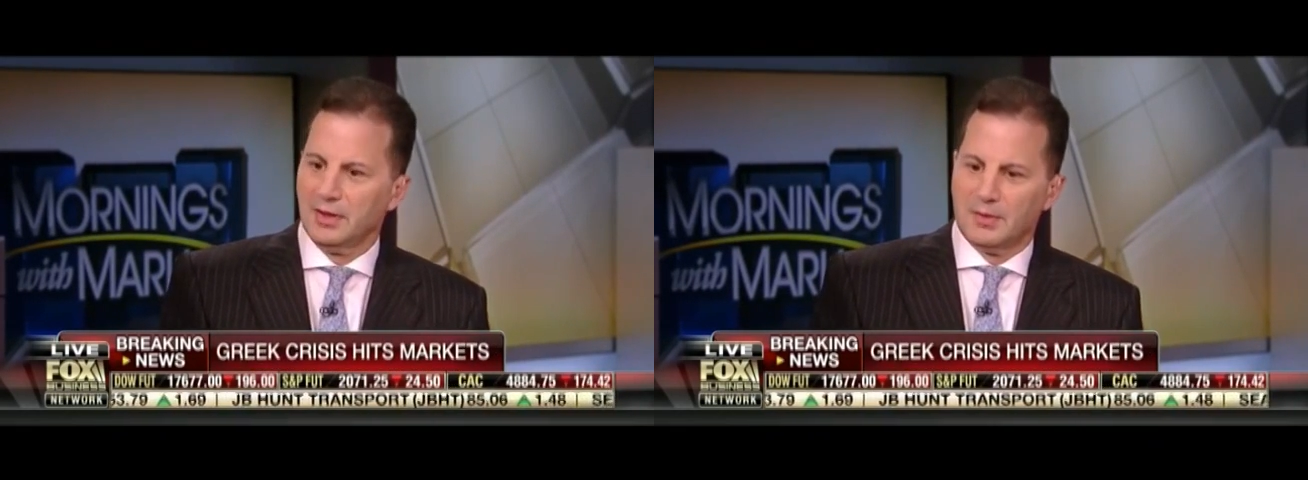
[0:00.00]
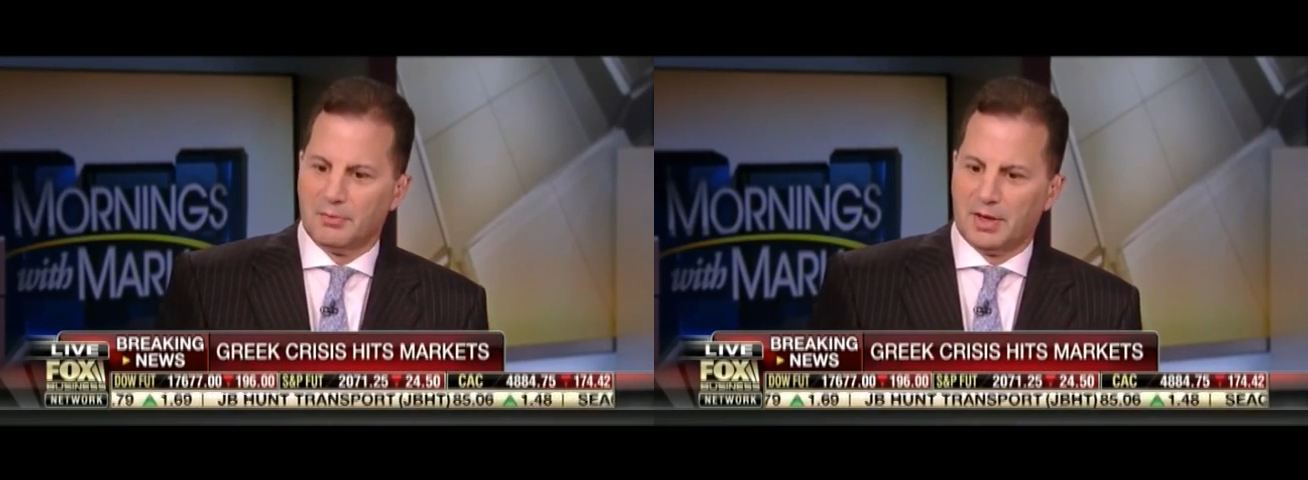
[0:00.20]

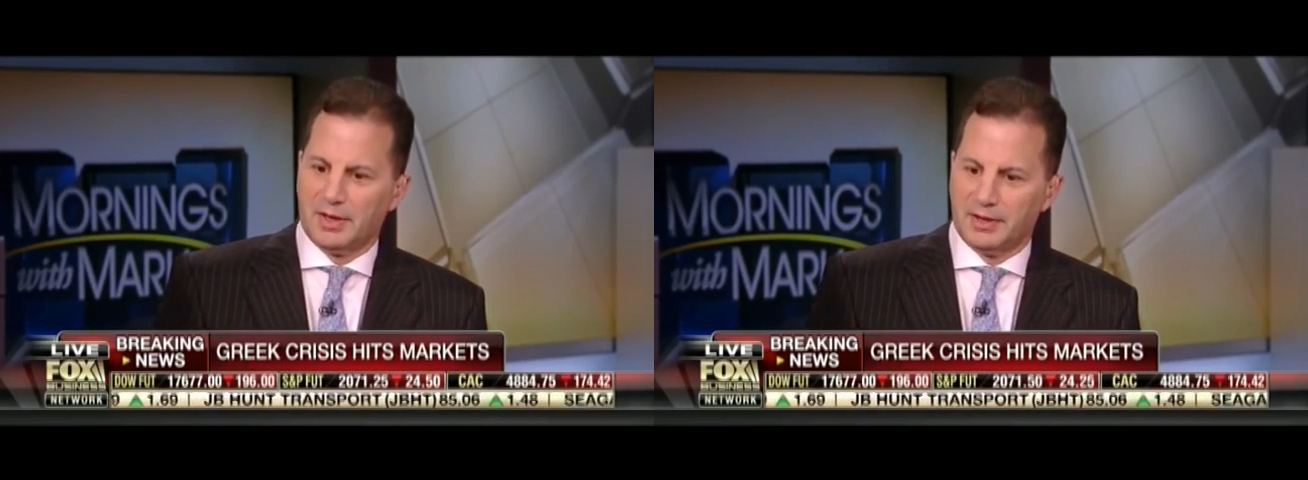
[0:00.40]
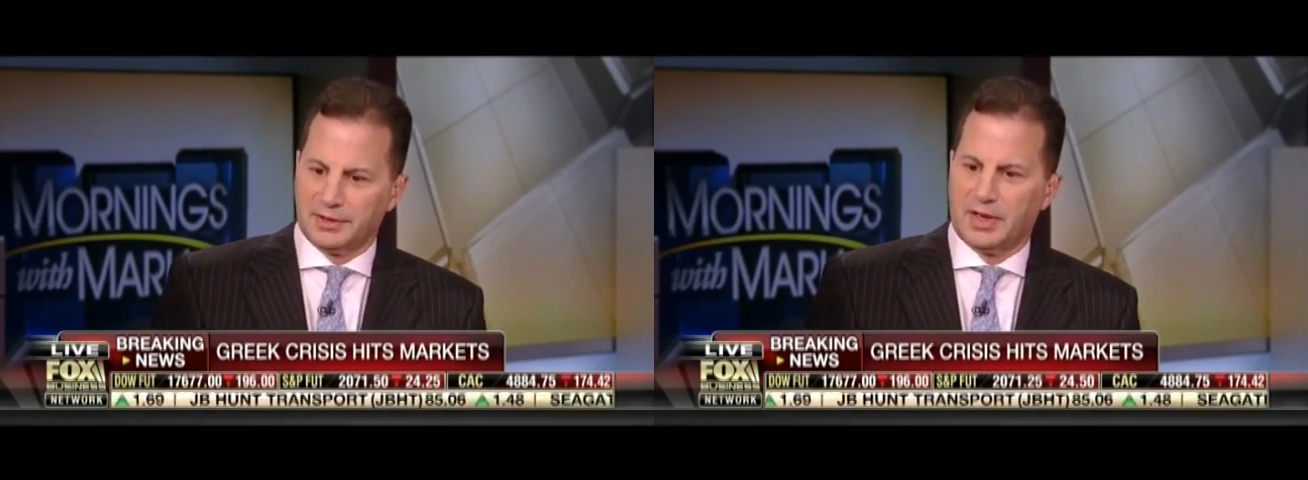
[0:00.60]

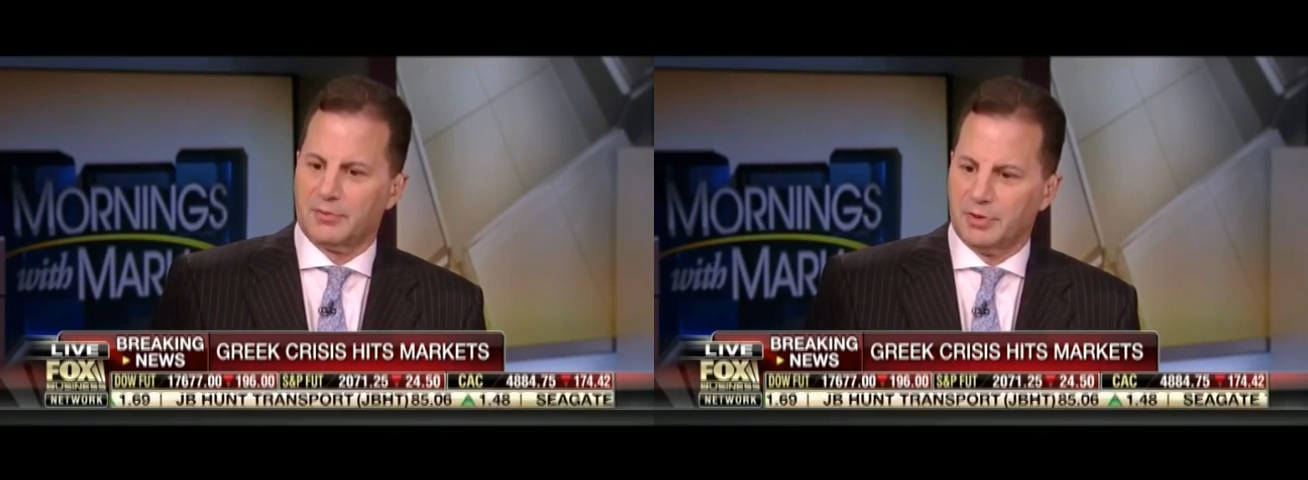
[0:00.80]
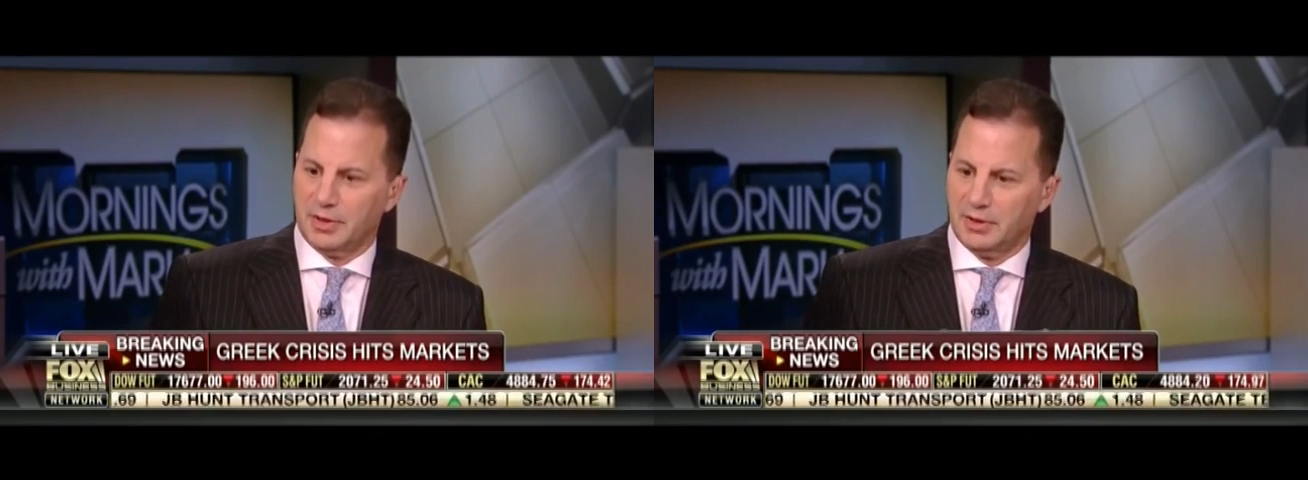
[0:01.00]
but it's got to
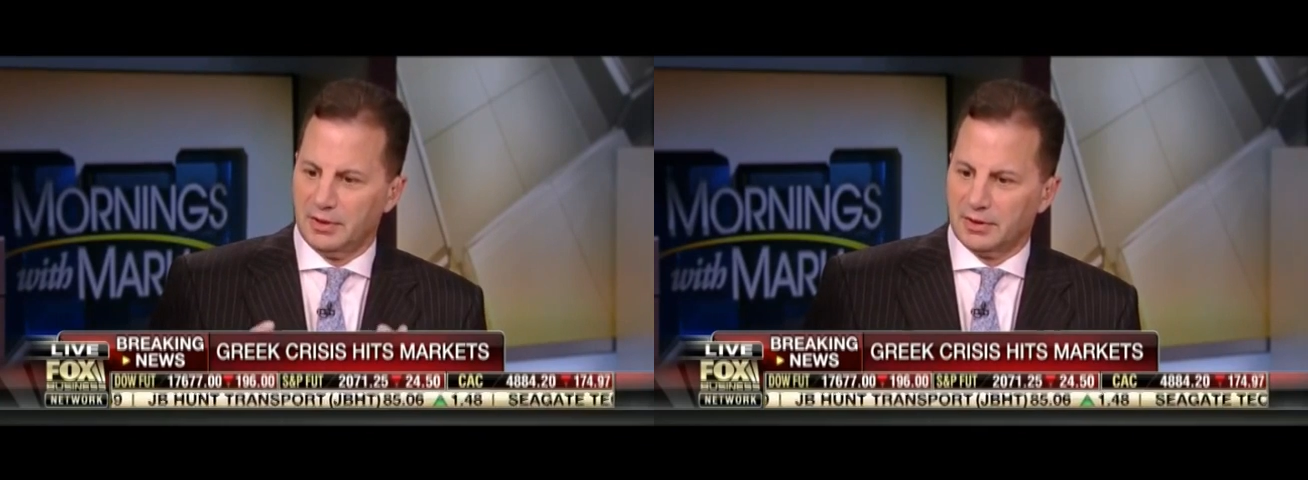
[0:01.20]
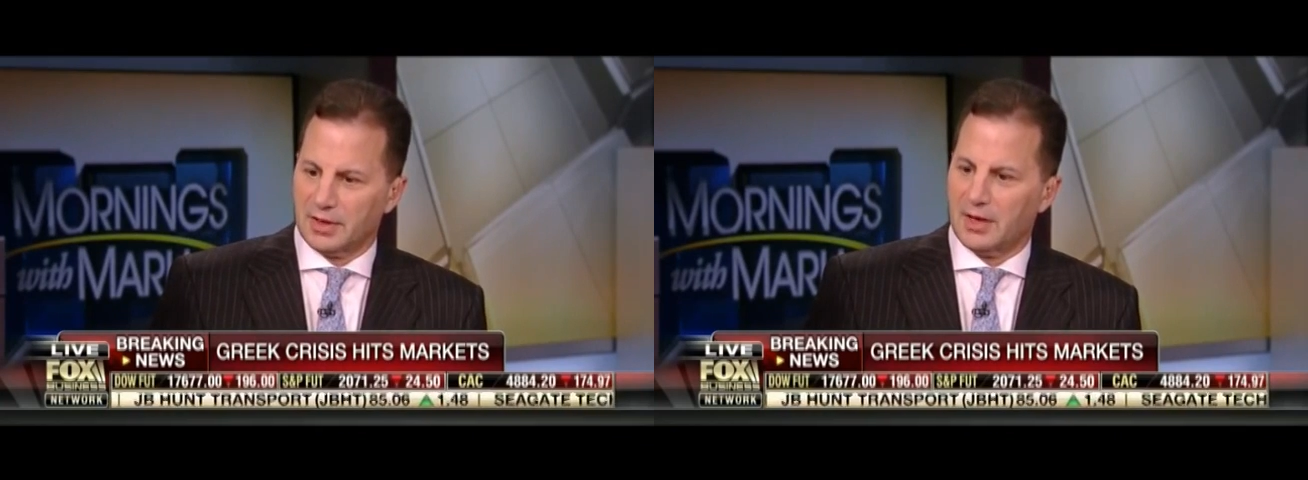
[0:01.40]
be
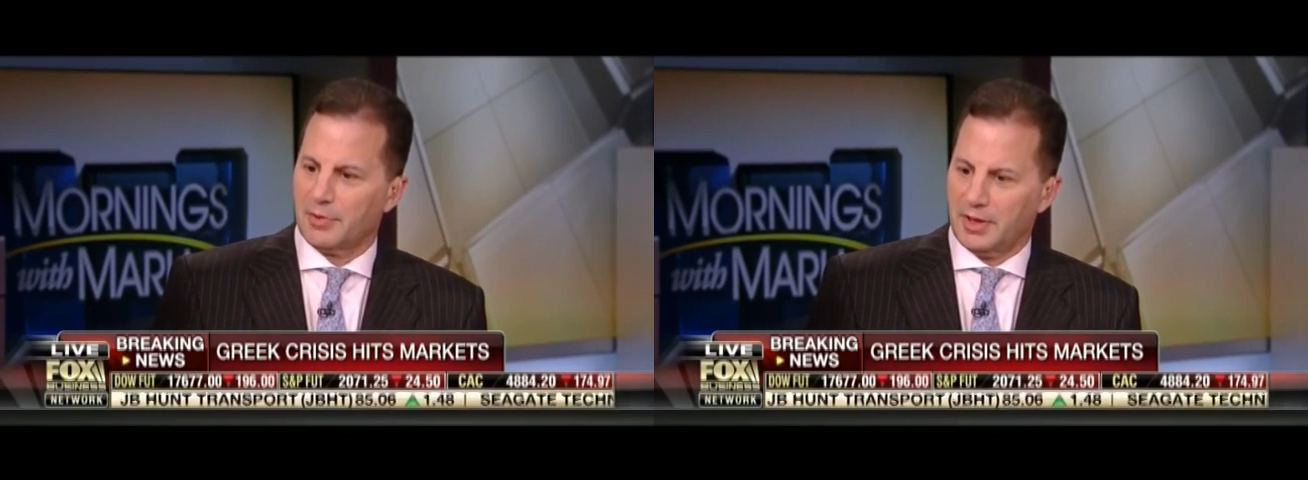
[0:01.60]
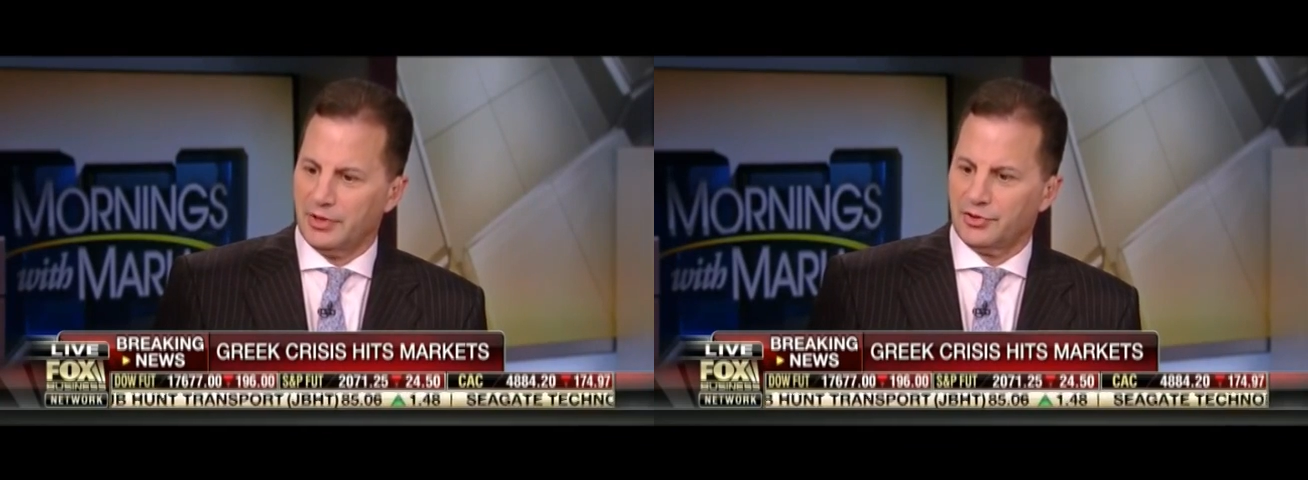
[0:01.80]
in
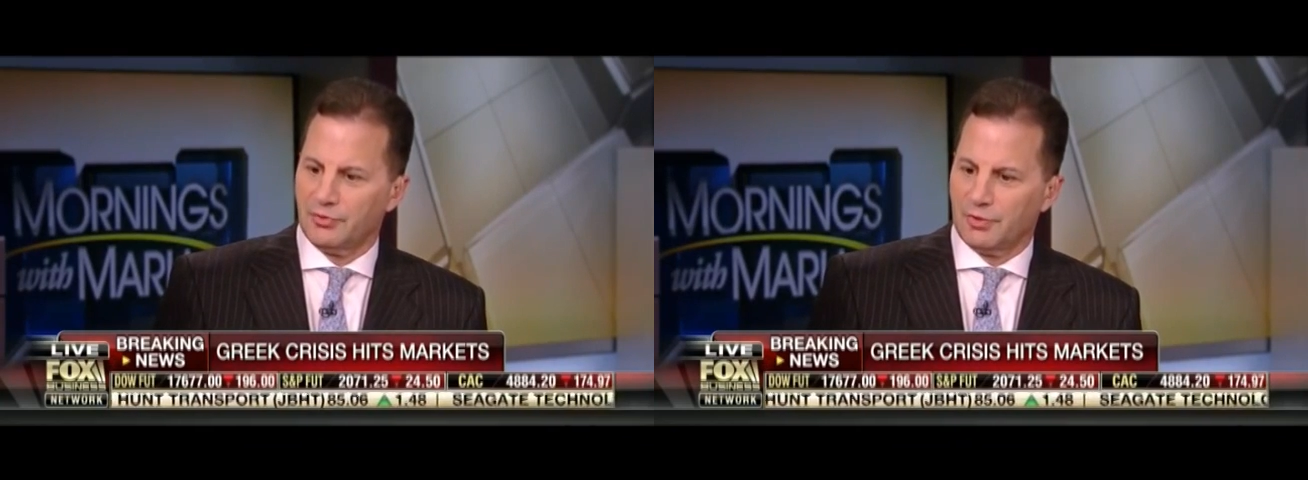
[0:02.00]
combination